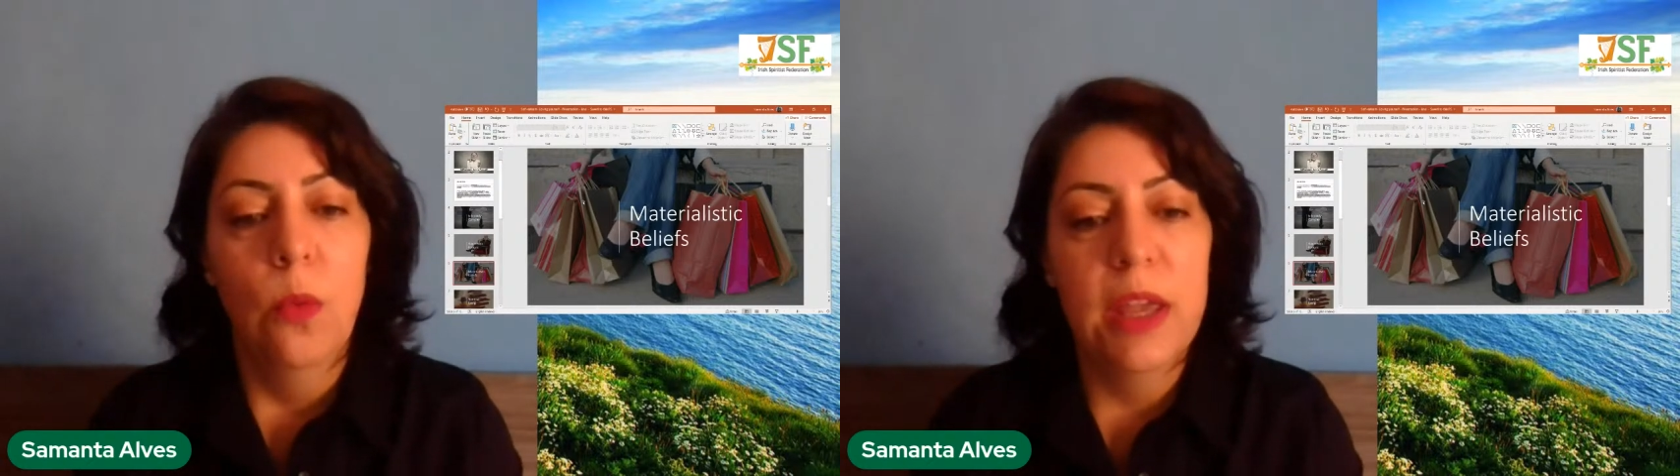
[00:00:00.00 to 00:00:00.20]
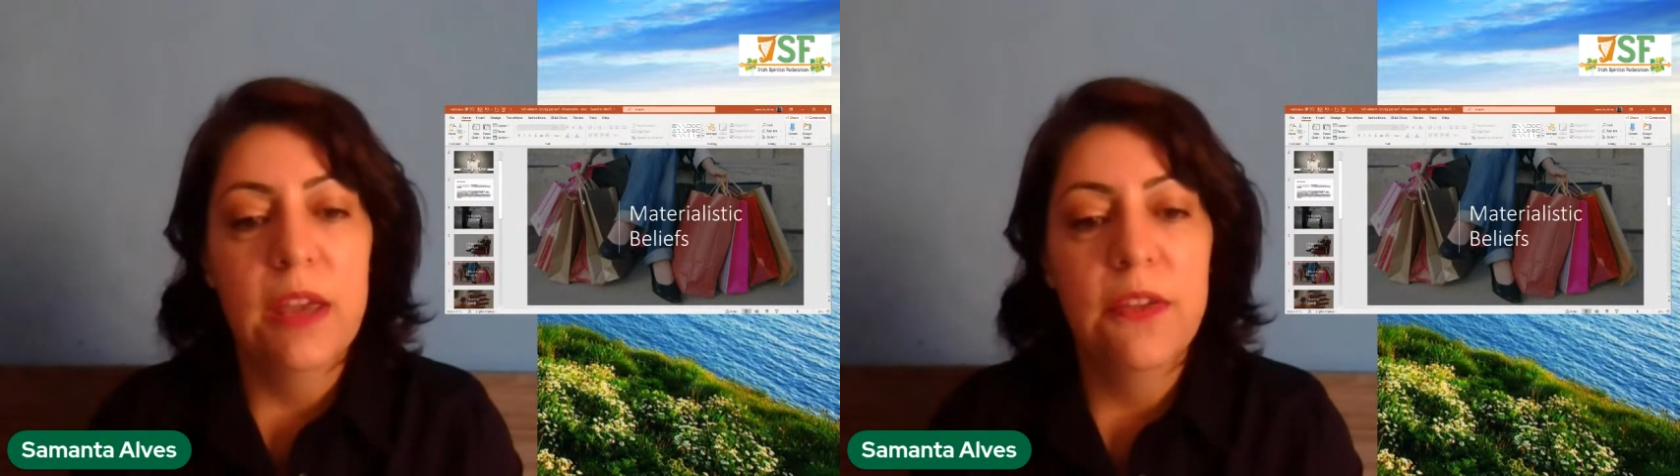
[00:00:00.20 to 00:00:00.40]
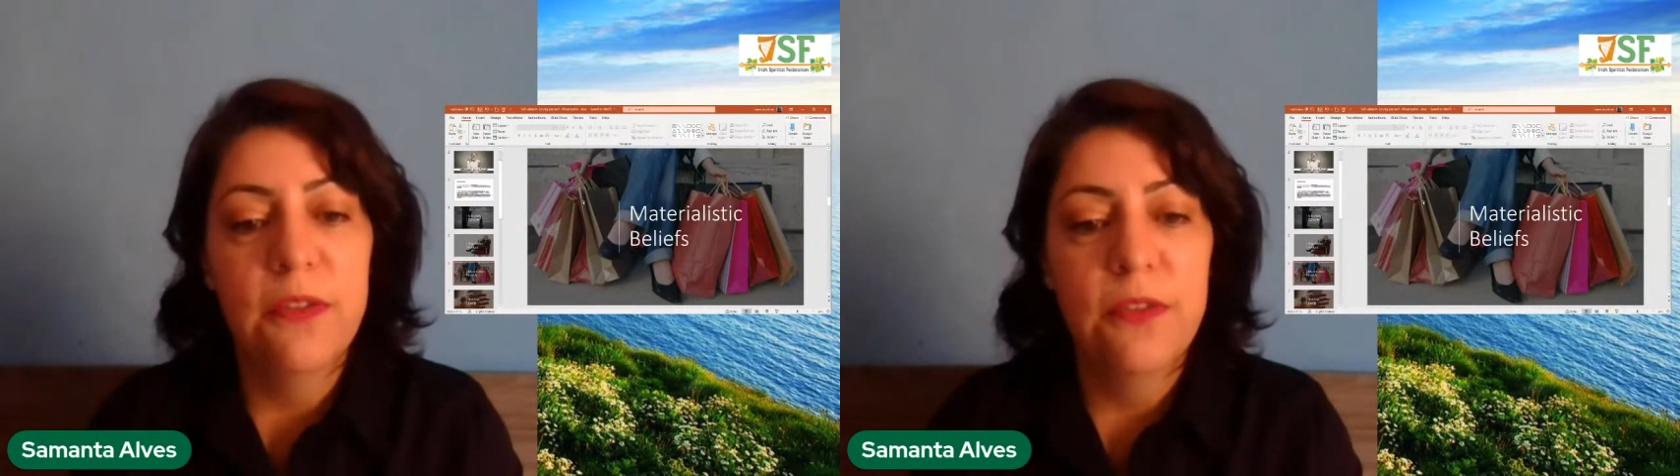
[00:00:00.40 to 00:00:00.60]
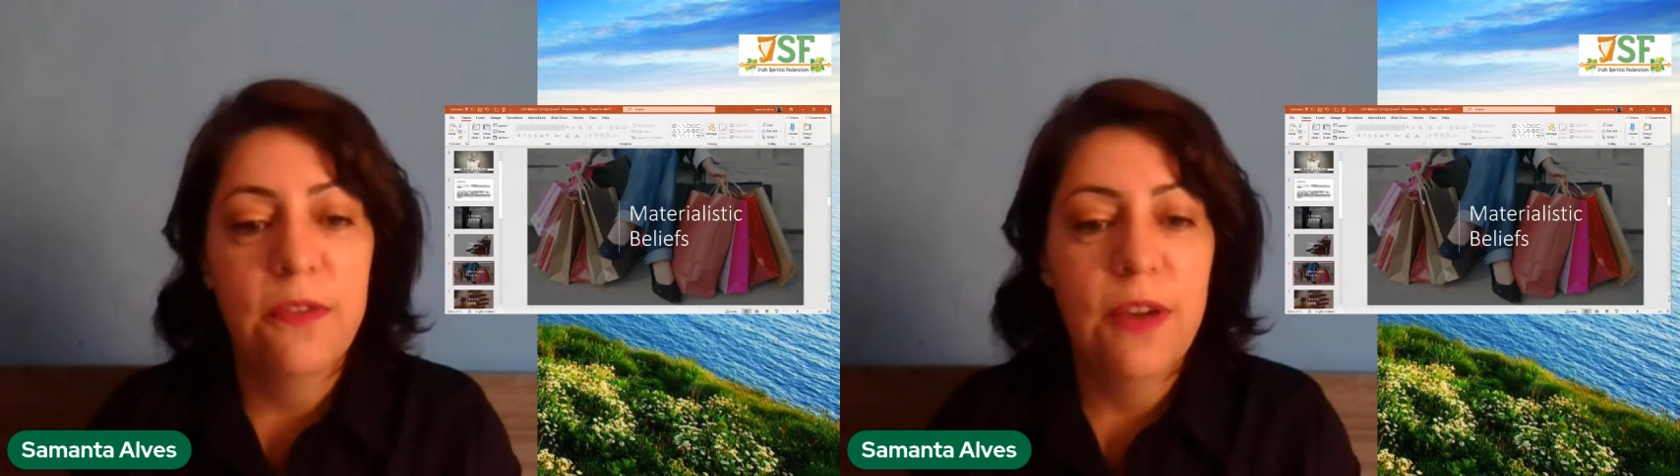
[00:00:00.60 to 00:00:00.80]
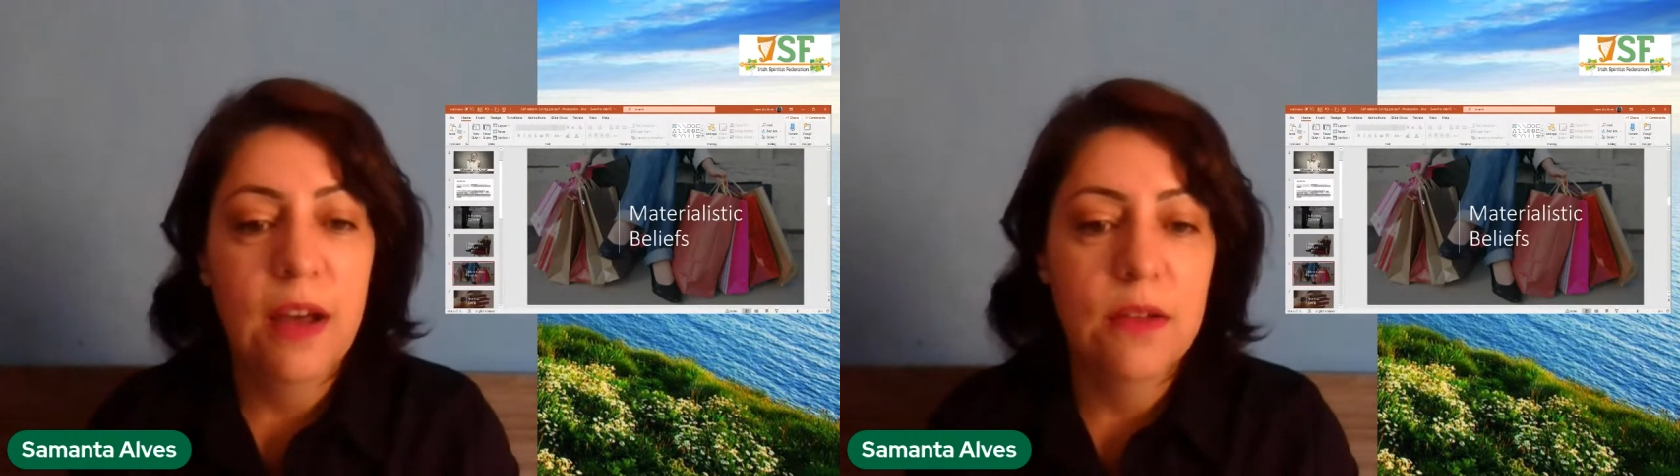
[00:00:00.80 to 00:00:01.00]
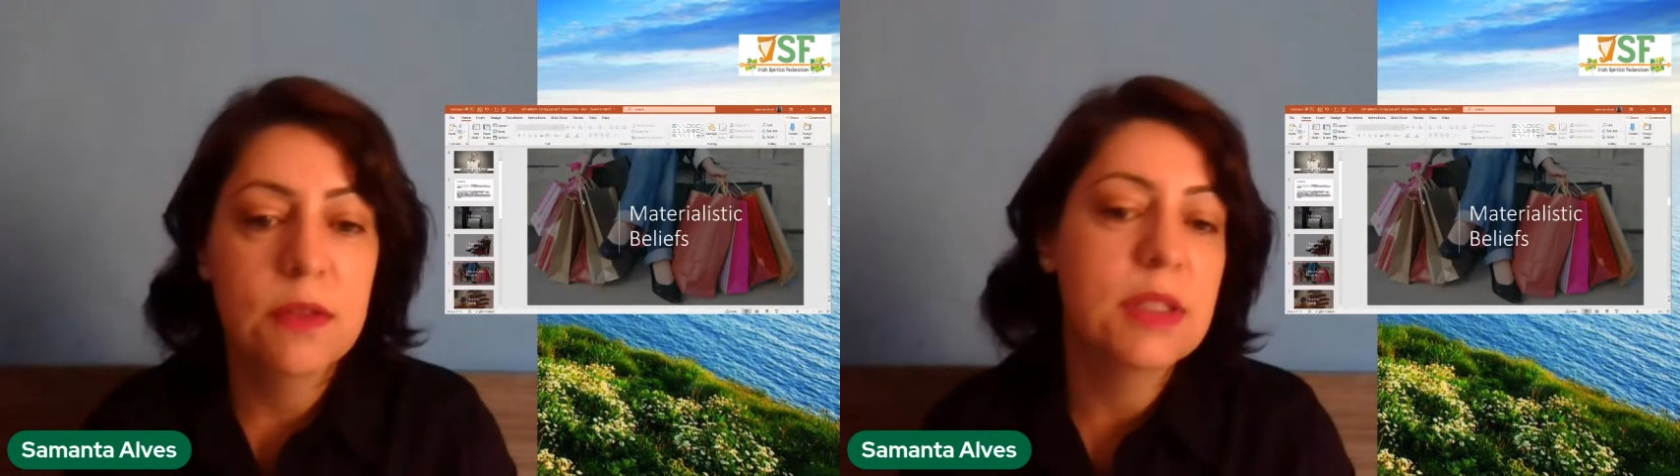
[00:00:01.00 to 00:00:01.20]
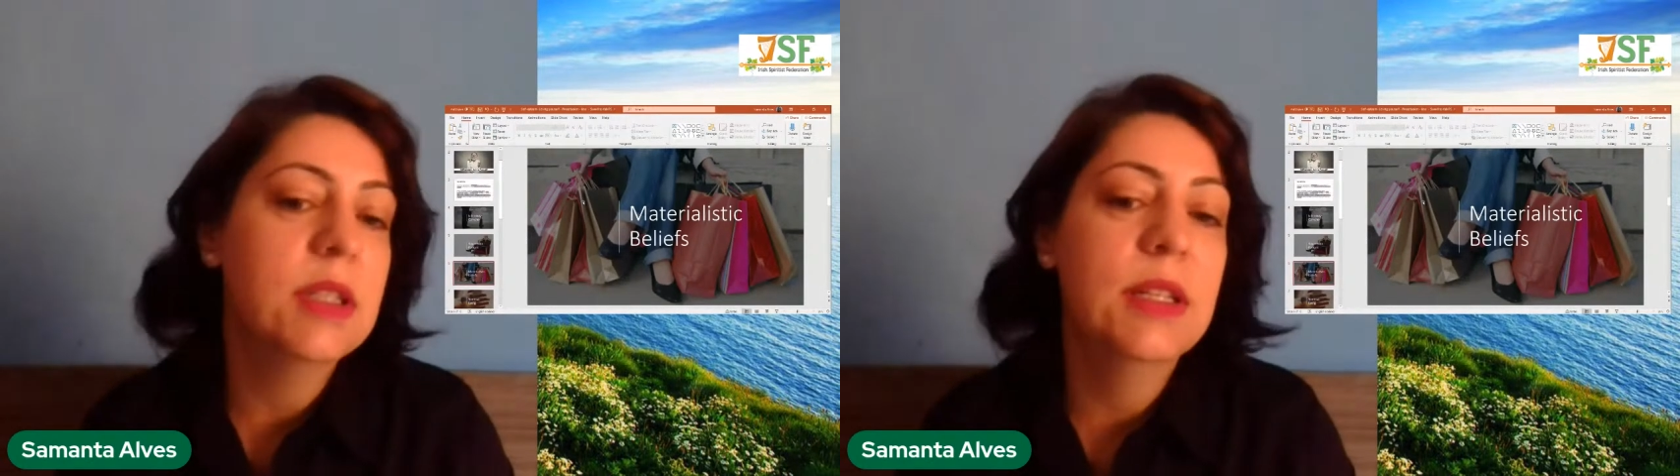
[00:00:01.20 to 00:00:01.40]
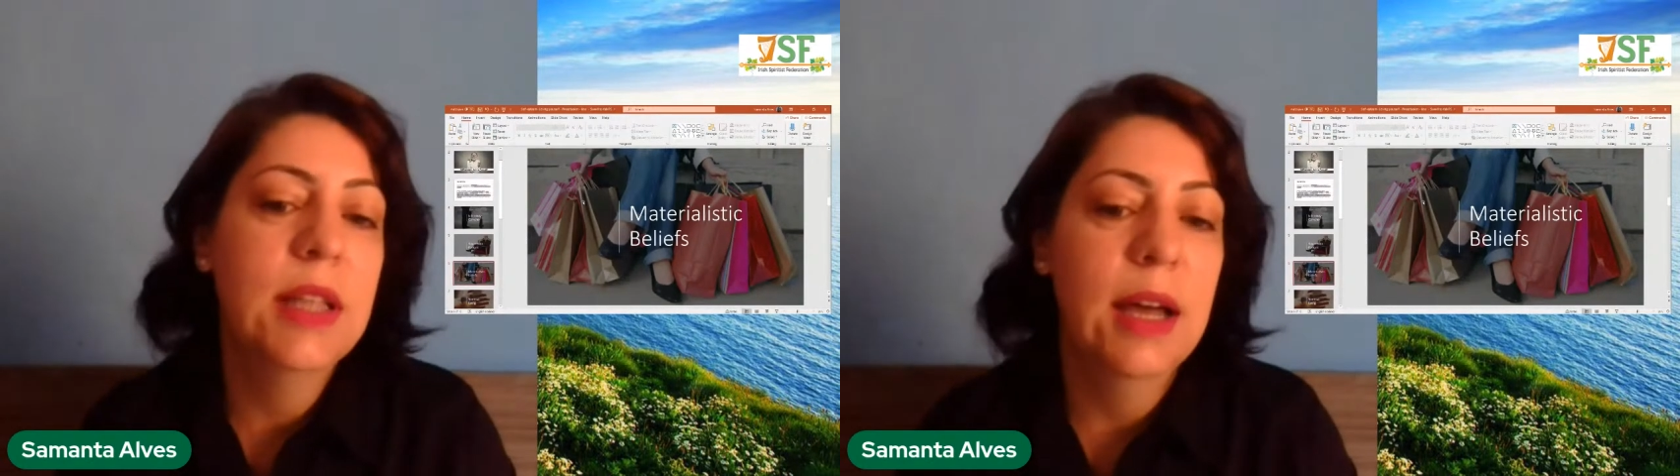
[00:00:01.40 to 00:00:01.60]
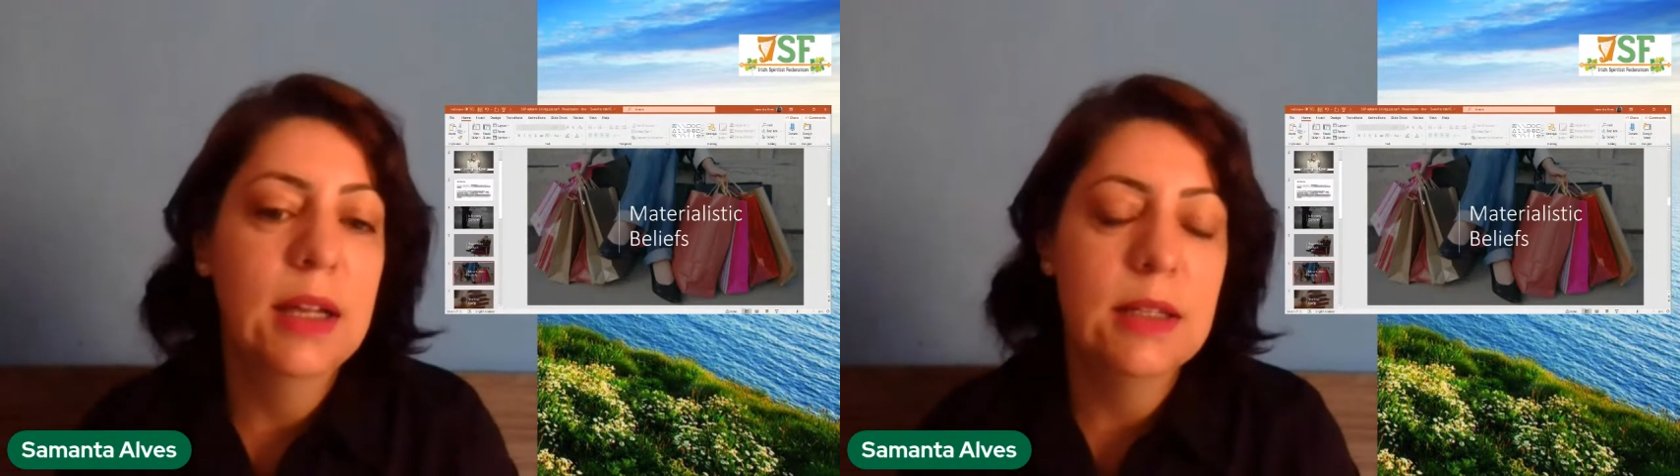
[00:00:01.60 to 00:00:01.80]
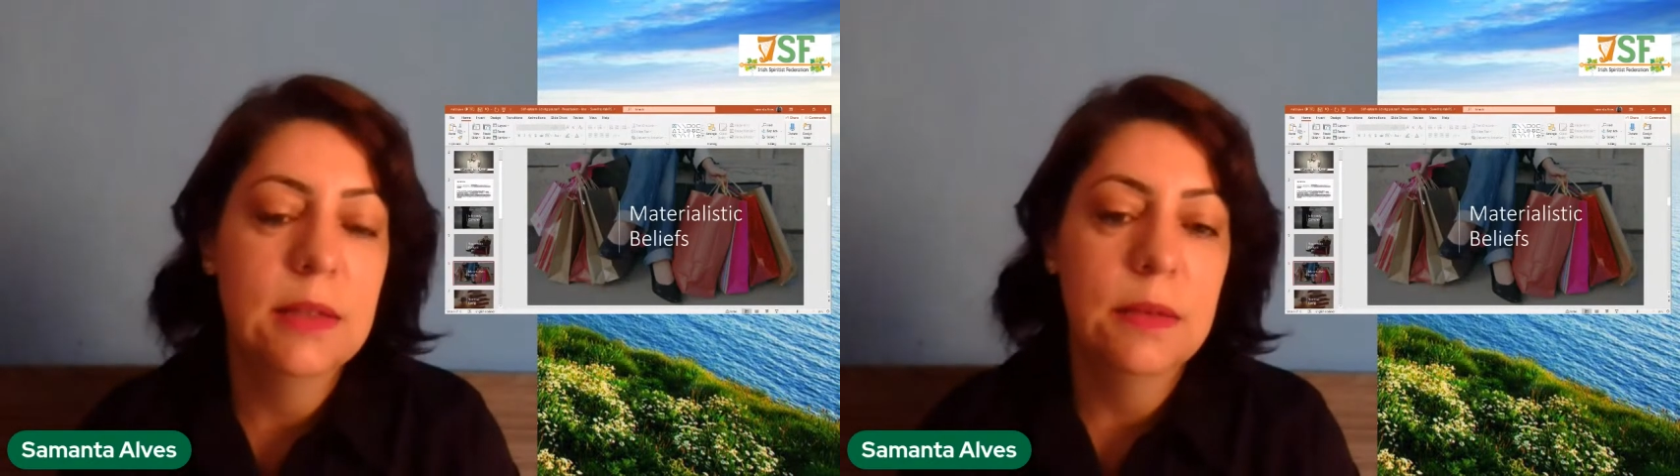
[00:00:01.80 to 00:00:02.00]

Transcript: we found that